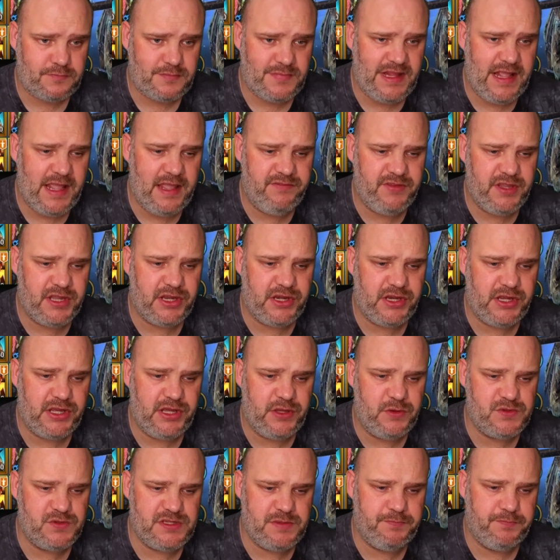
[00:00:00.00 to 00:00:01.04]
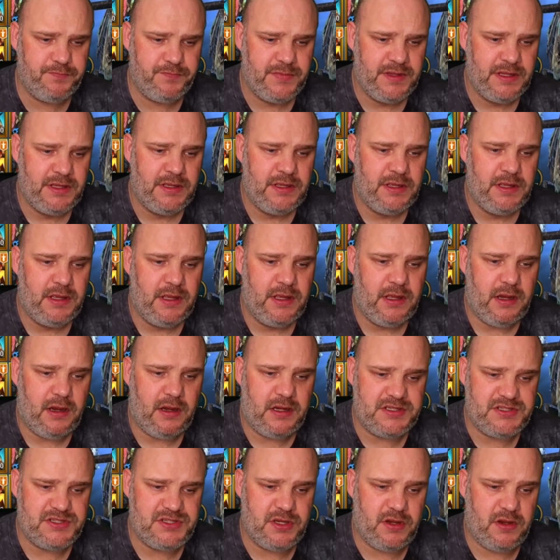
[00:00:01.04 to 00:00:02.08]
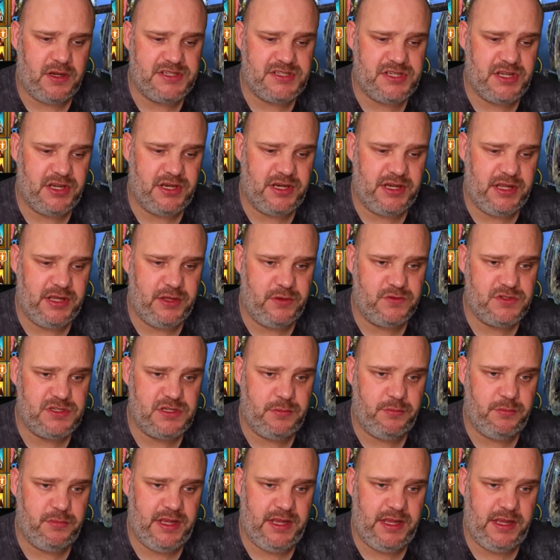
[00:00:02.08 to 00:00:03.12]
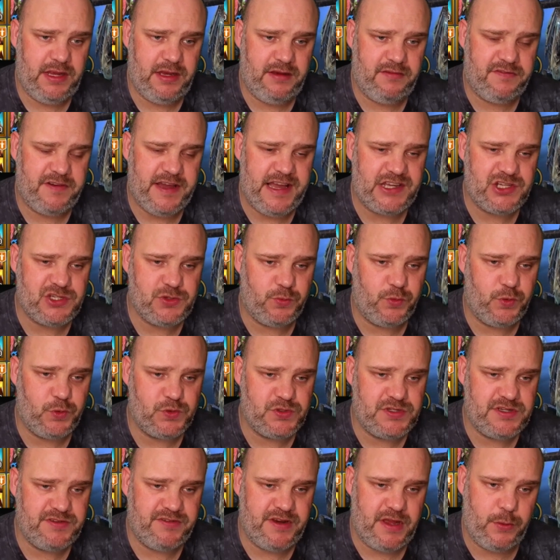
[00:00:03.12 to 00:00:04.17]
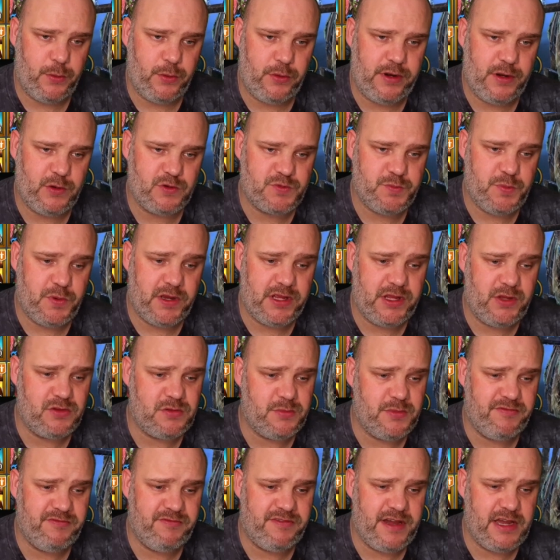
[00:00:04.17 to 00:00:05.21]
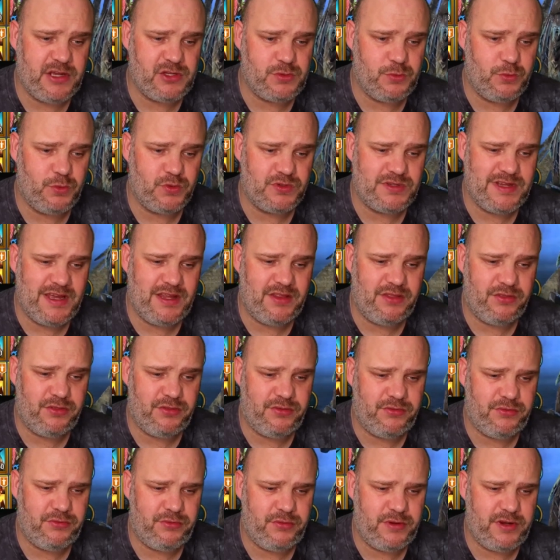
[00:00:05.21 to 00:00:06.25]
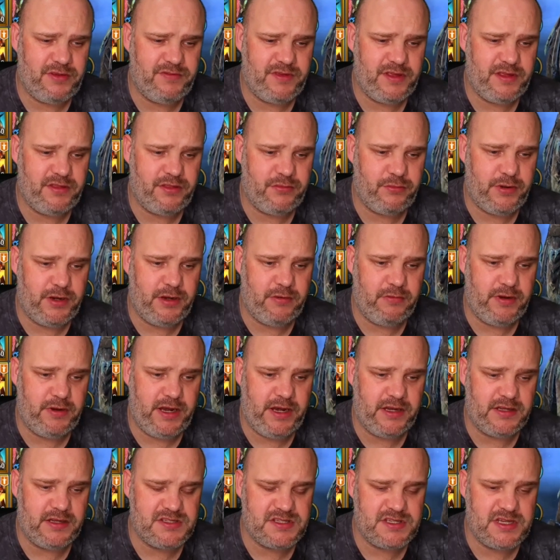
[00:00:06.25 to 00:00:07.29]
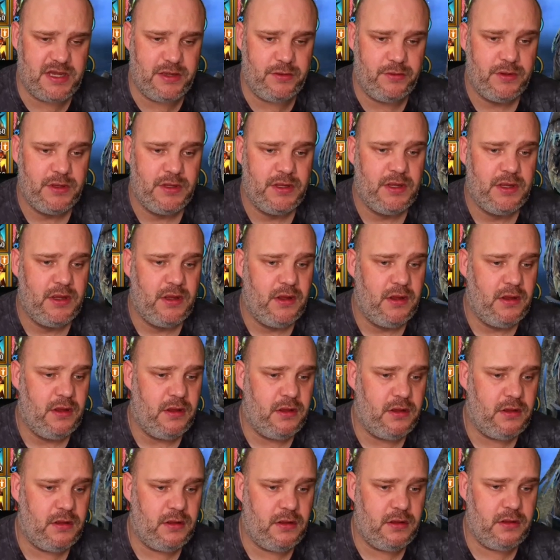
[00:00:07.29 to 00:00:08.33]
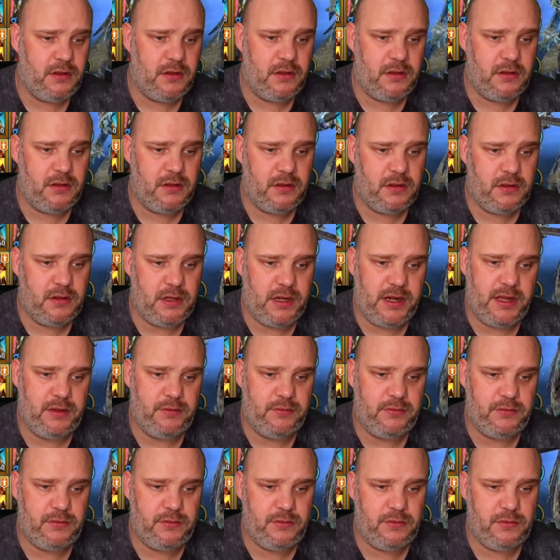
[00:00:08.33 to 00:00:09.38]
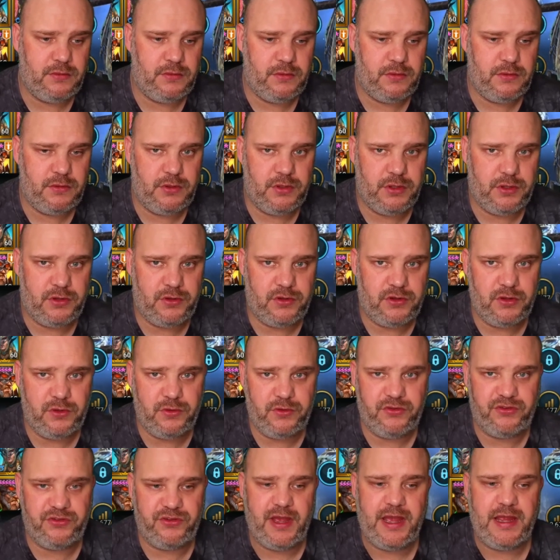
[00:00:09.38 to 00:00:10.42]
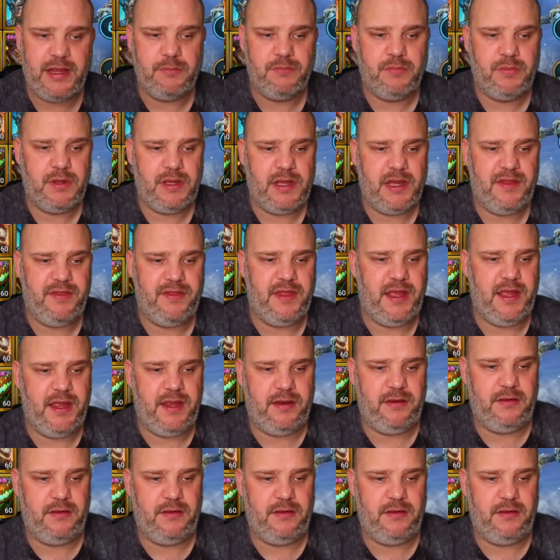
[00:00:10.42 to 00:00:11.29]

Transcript: if you're going to use him. I certainly use him in Faction Wars if nowhere else, but I use him in Faction Wars and 3v3 Arena, so you know, you could do the same, and then